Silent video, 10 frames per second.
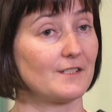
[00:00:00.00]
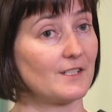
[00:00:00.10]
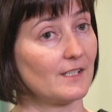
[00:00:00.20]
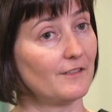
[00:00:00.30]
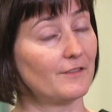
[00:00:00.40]

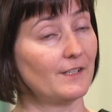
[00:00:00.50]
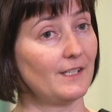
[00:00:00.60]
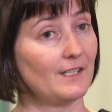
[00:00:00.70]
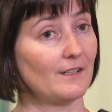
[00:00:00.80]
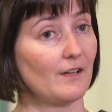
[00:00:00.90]

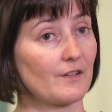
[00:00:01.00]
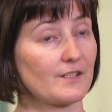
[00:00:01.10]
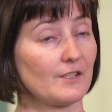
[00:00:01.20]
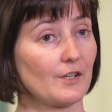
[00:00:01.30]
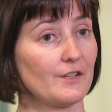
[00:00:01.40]
delivering
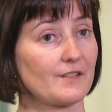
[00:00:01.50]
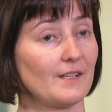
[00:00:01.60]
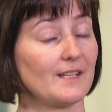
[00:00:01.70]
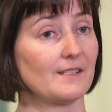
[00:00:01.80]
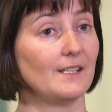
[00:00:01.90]

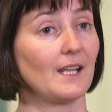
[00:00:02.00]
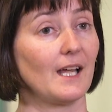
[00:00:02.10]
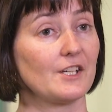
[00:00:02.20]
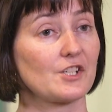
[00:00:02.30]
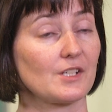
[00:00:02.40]
oxytocin as an
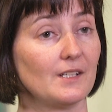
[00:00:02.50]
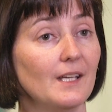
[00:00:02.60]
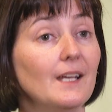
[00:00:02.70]
inhalation